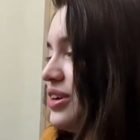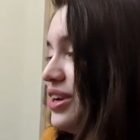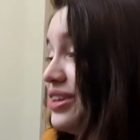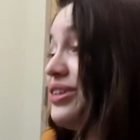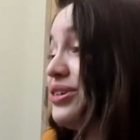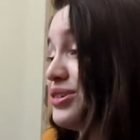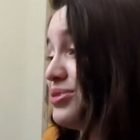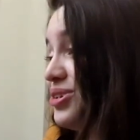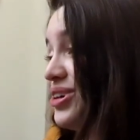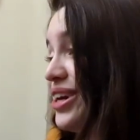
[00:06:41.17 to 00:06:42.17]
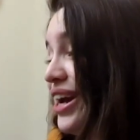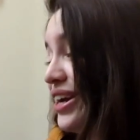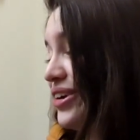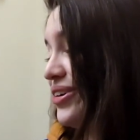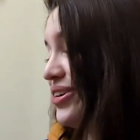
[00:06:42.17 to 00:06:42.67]
he looks really
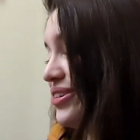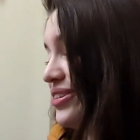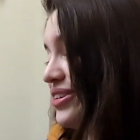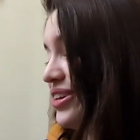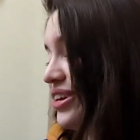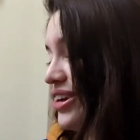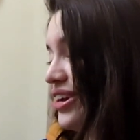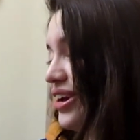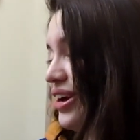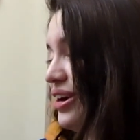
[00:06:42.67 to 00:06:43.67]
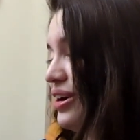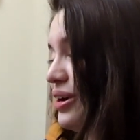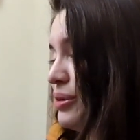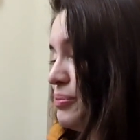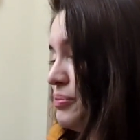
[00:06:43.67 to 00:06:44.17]
accurate.
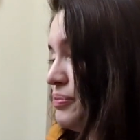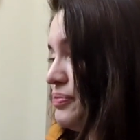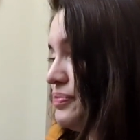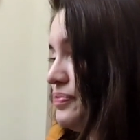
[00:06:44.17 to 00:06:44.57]
Of